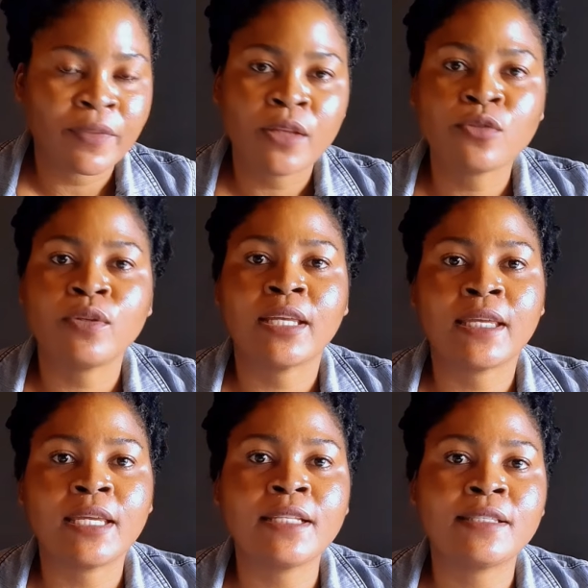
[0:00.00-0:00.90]
So the
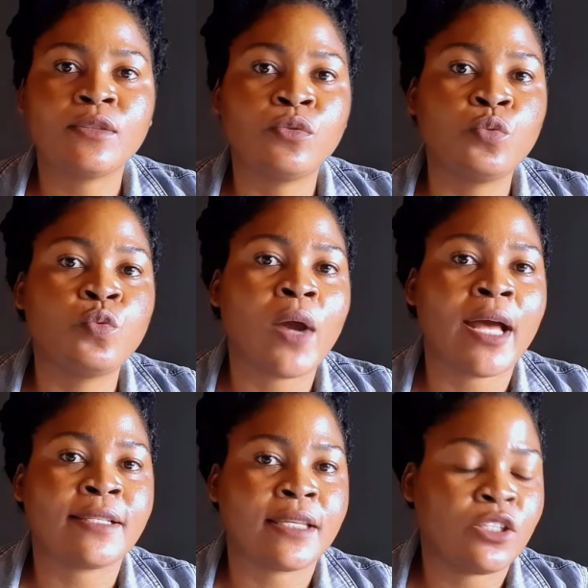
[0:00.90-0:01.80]
kids do
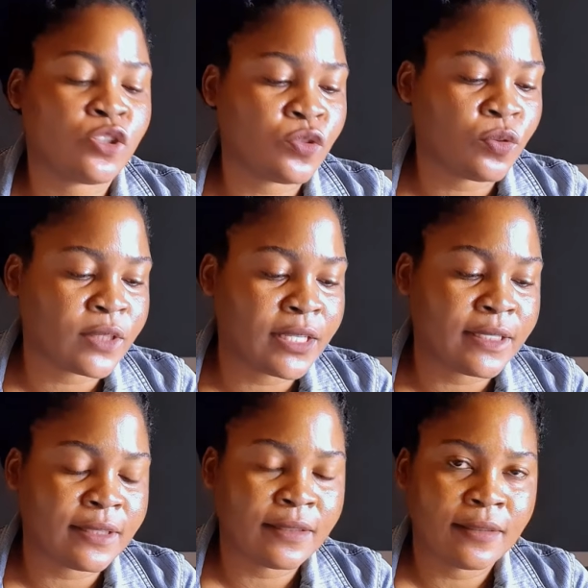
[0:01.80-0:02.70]
as
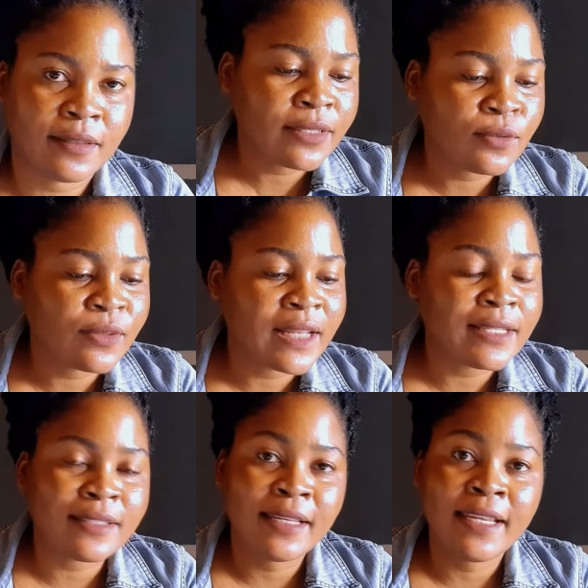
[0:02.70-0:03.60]
instructed. So that
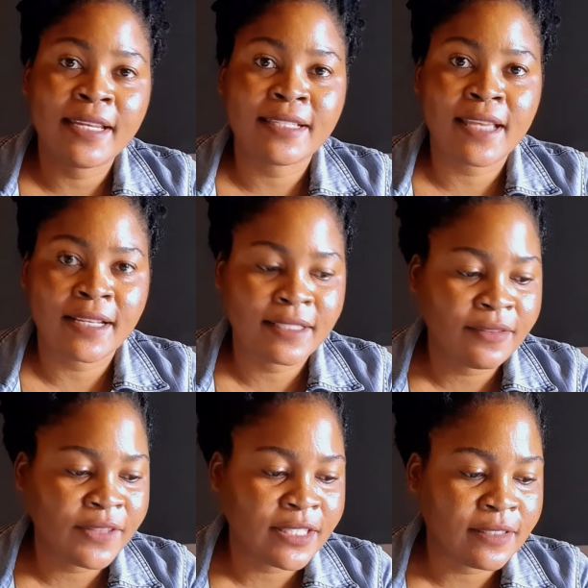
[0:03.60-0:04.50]
is the learner's
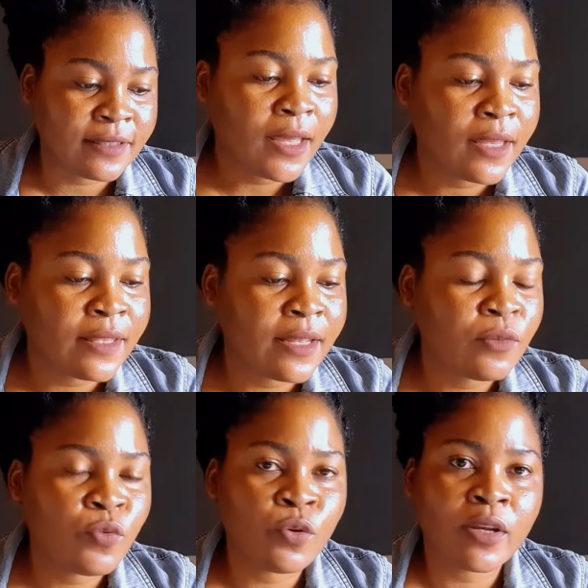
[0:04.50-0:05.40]
activities. And
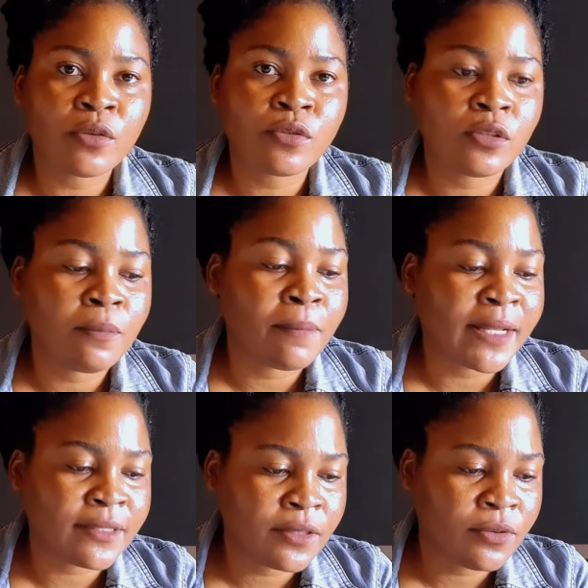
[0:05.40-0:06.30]
then go now to the
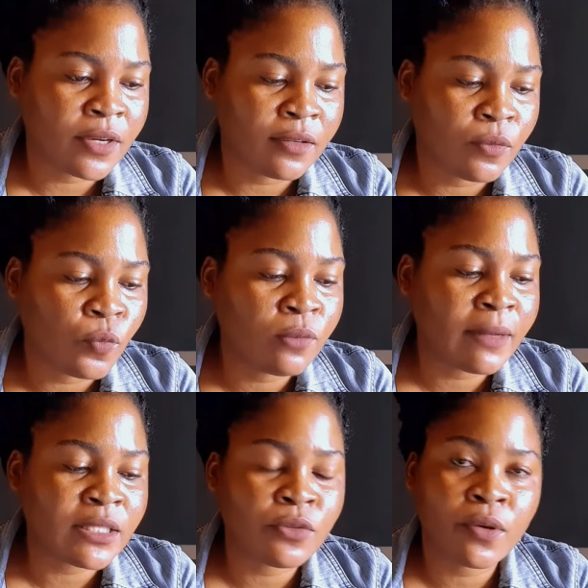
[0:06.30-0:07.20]
material. What
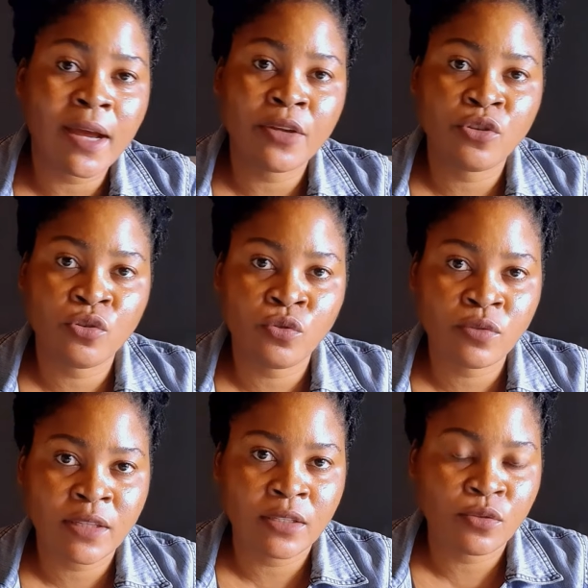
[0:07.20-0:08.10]
material are you
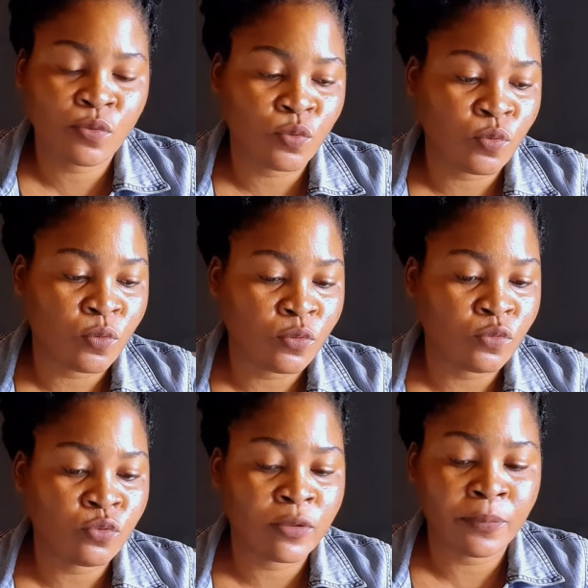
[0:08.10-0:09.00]
using to
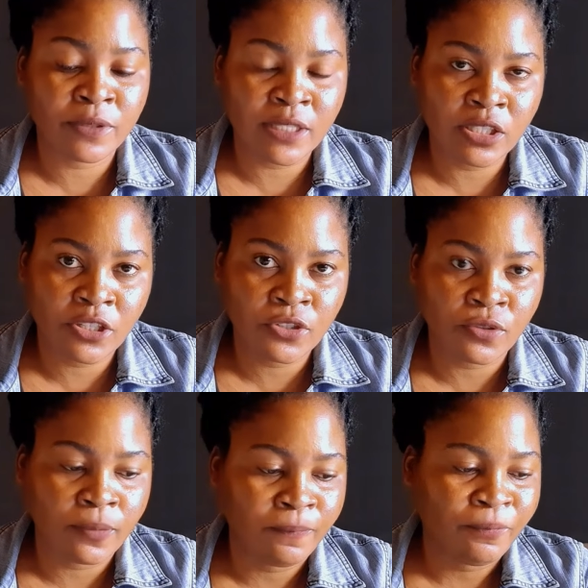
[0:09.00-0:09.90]
do the
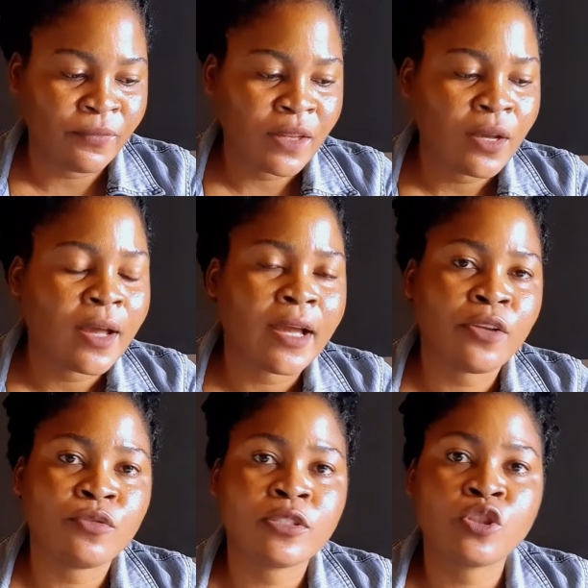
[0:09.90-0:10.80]
presentation? I
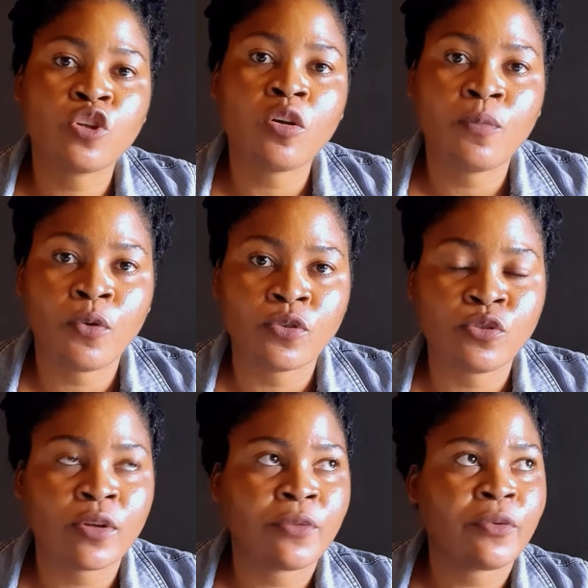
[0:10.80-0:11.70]
use chalkboard. You can